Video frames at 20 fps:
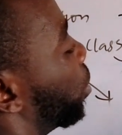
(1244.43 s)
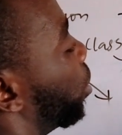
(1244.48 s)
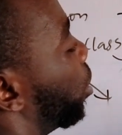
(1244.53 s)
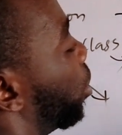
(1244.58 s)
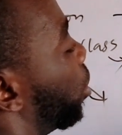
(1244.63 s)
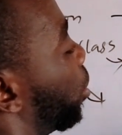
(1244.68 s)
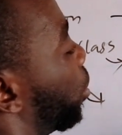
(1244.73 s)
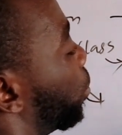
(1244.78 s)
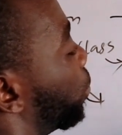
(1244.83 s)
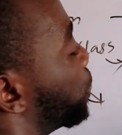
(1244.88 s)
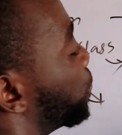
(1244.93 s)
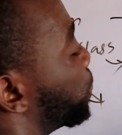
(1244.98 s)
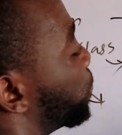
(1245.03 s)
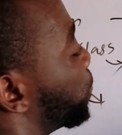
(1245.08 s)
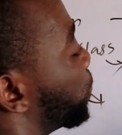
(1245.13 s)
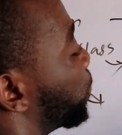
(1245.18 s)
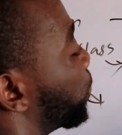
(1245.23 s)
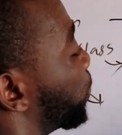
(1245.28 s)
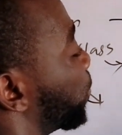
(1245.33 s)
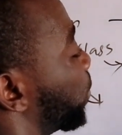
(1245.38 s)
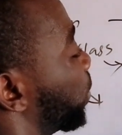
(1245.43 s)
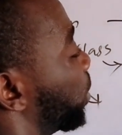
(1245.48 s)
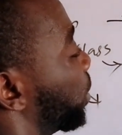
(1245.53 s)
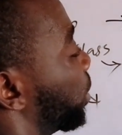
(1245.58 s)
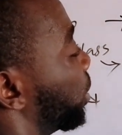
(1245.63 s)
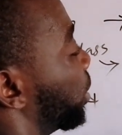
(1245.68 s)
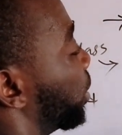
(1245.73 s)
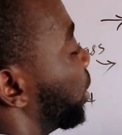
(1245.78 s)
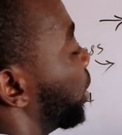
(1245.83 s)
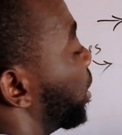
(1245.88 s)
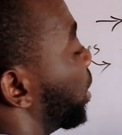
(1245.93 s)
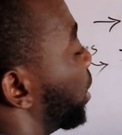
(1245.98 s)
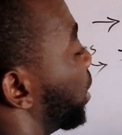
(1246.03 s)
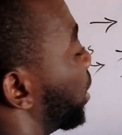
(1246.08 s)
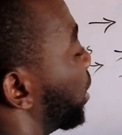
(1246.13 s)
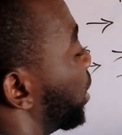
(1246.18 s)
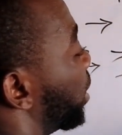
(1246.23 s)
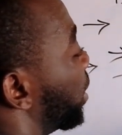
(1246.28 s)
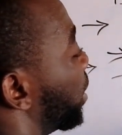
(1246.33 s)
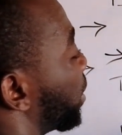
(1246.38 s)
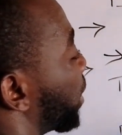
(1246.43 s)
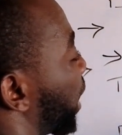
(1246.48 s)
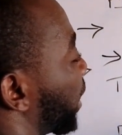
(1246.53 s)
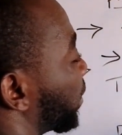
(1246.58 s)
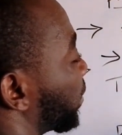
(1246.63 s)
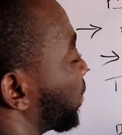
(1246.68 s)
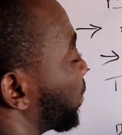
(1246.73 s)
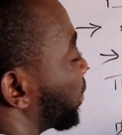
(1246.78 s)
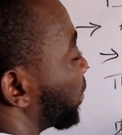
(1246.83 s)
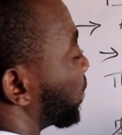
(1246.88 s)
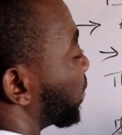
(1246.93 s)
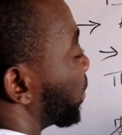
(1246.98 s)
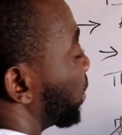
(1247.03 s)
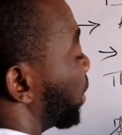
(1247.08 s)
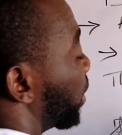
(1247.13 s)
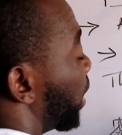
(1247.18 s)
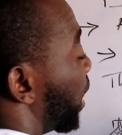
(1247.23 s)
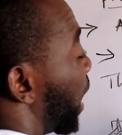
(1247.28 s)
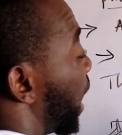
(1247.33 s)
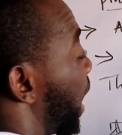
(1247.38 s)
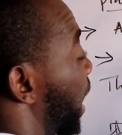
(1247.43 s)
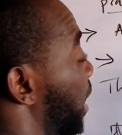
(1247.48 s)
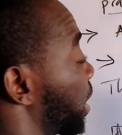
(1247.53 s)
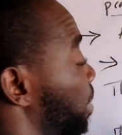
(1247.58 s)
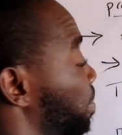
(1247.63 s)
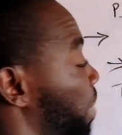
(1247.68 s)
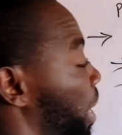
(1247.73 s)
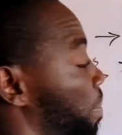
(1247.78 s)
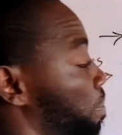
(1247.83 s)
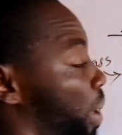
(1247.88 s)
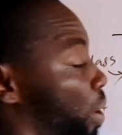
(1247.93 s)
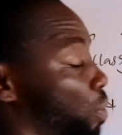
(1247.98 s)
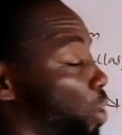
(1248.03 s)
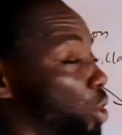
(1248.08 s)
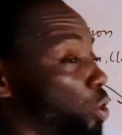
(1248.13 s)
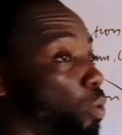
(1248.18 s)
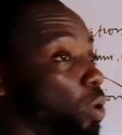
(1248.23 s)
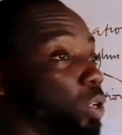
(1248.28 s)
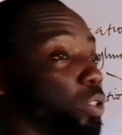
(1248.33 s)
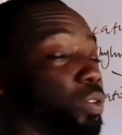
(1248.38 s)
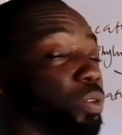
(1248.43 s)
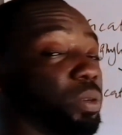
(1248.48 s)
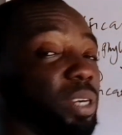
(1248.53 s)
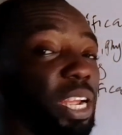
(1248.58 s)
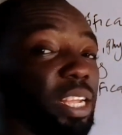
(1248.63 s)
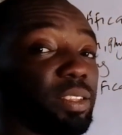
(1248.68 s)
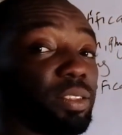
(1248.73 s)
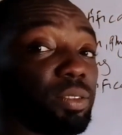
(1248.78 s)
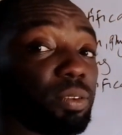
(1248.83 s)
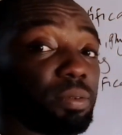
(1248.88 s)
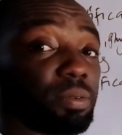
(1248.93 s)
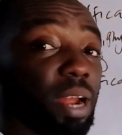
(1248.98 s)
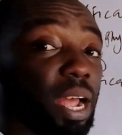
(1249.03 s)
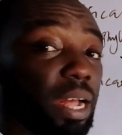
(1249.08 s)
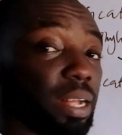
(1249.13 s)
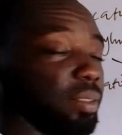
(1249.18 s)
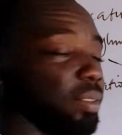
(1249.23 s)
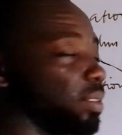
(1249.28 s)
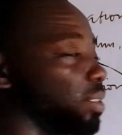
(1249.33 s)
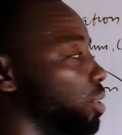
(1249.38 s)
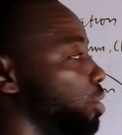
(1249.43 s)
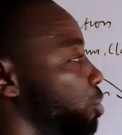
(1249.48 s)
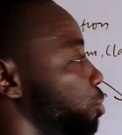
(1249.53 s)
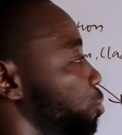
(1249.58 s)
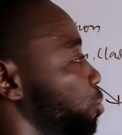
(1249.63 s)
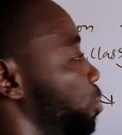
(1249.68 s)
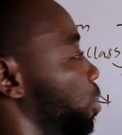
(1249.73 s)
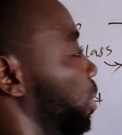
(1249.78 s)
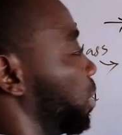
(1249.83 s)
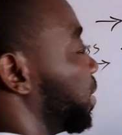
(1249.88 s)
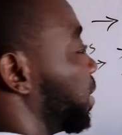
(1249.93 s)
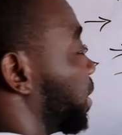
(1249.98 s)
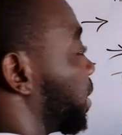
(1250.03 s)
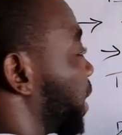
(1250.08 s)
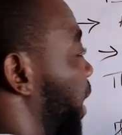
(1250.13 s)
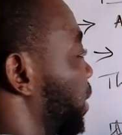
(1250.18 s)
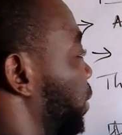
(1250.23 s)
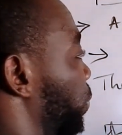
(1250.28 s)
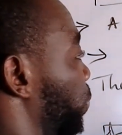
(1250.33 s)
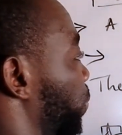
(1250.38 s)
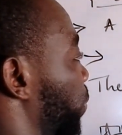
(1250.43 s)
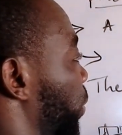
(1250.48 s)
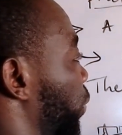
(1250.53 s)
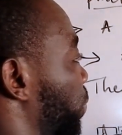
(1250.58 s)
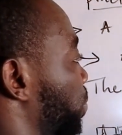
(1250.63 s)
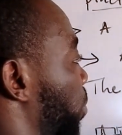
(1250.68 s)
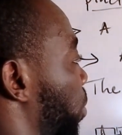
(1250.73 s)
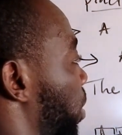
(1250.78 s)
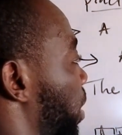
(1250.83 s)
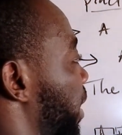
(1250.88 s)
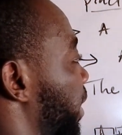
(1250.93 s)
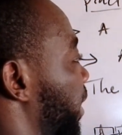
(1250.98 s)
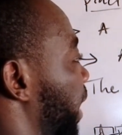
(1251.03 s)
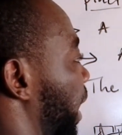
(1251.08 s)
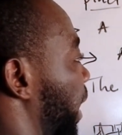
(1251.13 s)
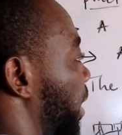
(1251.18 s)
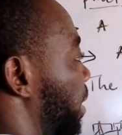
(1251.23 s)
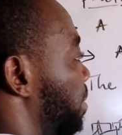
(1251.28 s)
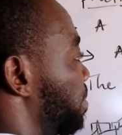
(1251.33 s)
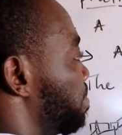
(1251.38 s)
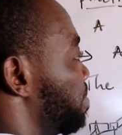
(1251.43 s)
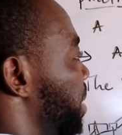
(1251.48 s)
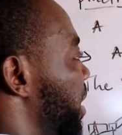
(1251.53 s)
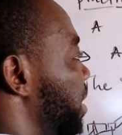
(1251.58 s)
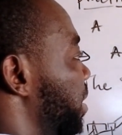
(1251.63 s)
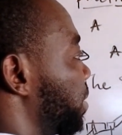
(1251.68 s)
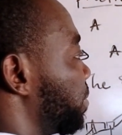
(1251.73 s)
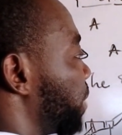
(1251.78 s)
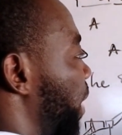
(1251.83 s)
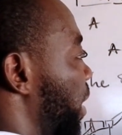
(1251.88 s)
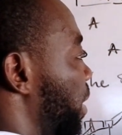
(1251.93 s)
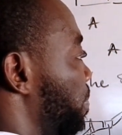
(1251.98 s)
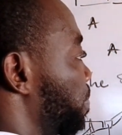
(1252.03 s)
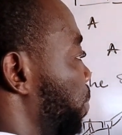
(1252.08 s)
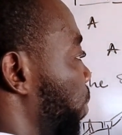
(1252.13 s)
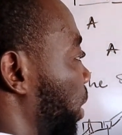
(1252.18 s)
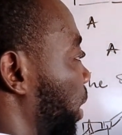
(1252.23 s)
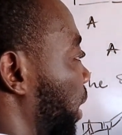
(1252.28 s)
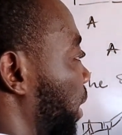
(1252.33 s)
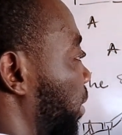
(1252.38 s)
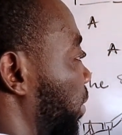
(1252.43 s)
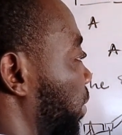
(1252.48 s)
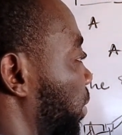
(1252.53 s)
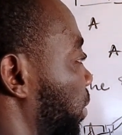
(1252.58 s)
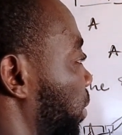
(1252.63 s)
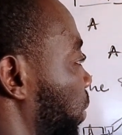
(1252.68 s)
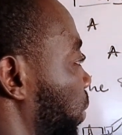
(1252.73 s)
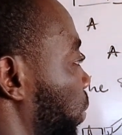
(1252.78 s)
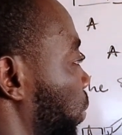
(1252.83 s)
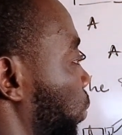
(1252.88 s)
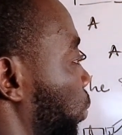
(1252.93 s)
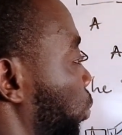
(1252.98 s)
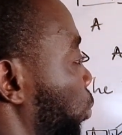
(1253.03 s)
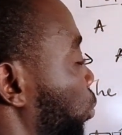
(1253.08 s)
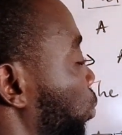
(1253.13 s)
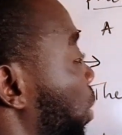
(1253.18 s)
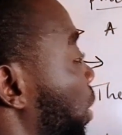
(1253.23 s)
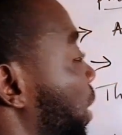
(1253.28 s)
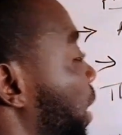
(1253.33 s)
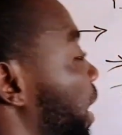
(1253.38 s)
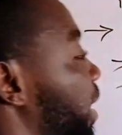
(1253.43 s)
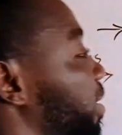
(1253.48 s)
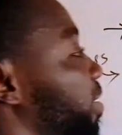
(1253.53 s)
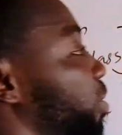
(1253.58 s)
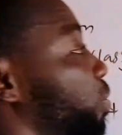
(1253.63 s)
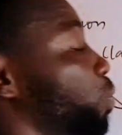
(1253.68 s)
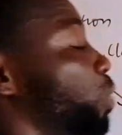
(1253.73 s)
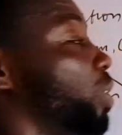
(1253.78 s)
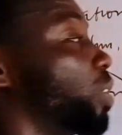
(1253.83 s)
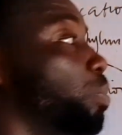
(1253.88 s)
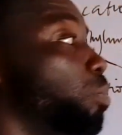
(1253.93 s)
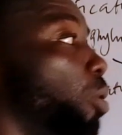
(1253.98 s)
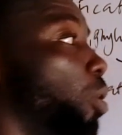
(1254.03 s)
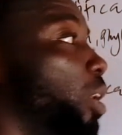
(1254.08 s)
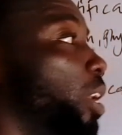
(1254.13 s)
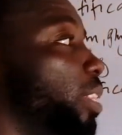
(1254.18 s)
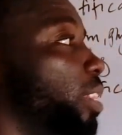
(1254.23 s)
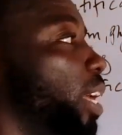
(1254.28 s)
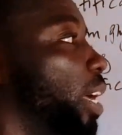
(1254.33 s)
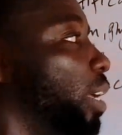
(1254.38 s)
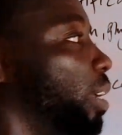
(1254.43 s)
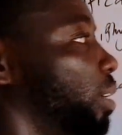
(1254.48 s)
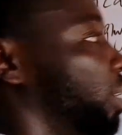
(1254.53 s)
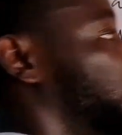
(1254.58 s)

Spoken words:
of a rat. And remember, when you want to write your rat, you don't write it with small letter. Please, very important. You don't write it with small letter.